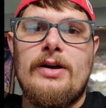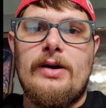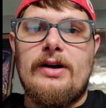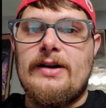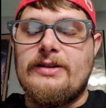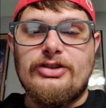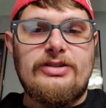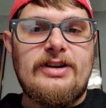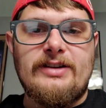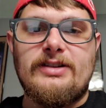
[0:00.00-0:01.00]
And
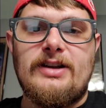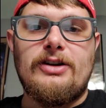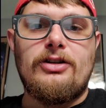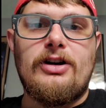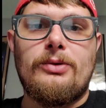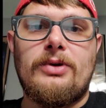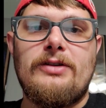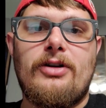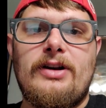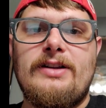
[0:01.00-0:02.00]
just kicks the heater on
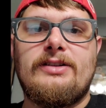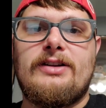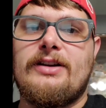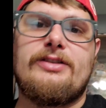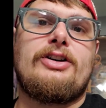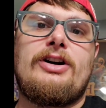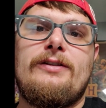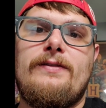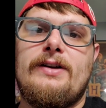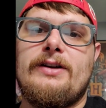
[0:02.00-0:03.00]
whenever it needs and kicks it
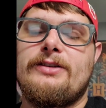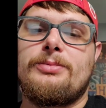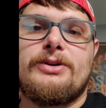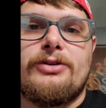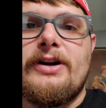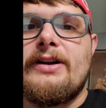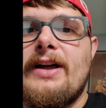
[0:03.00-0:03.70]
off, and it's been great.